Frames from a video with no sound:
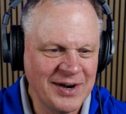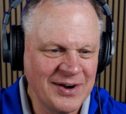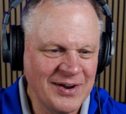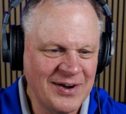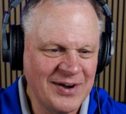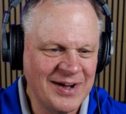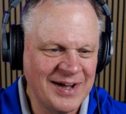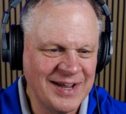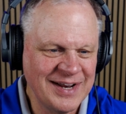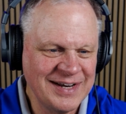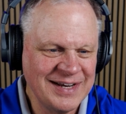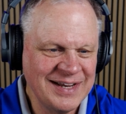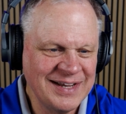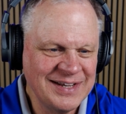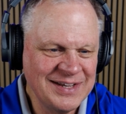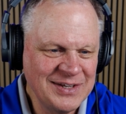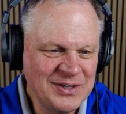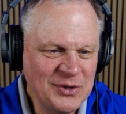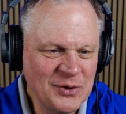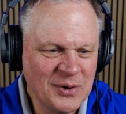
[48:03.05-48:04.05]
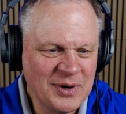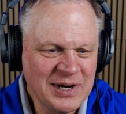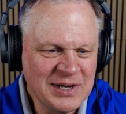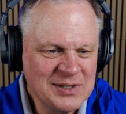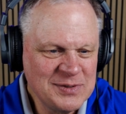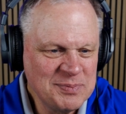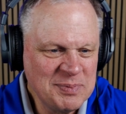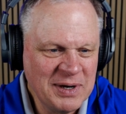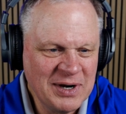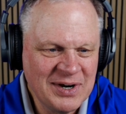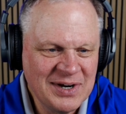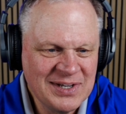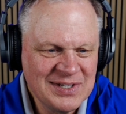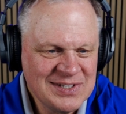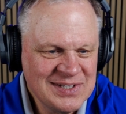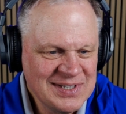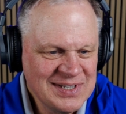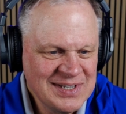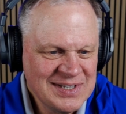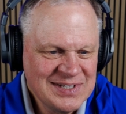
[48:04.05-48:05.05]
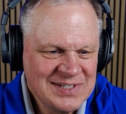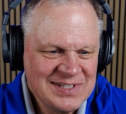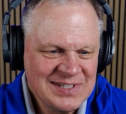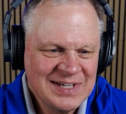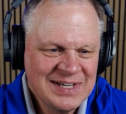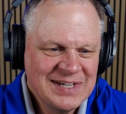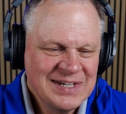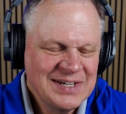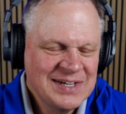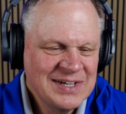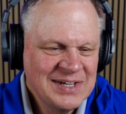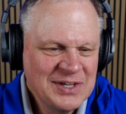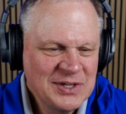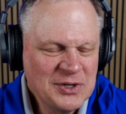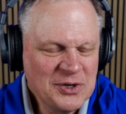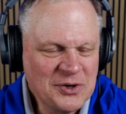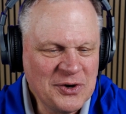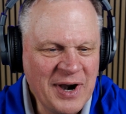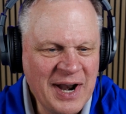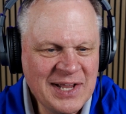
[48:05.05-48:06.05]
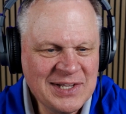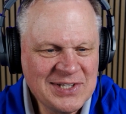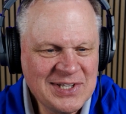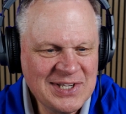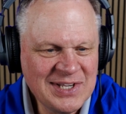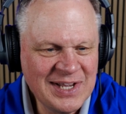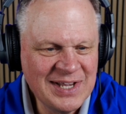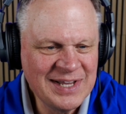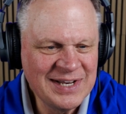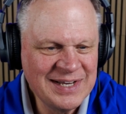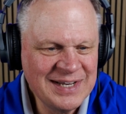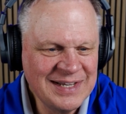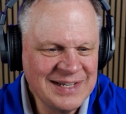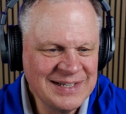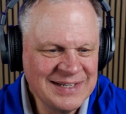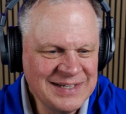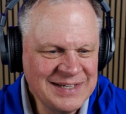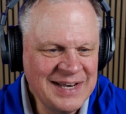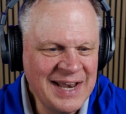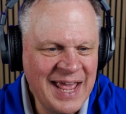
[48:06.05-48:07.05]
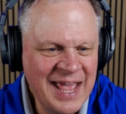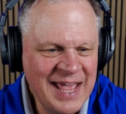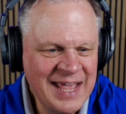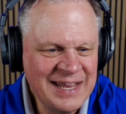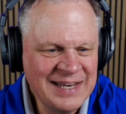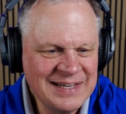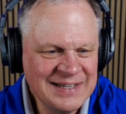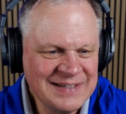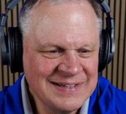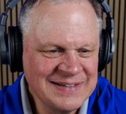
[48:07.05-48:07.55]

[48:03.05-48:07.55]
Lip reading: and on. Your experiences, your grandson Nate,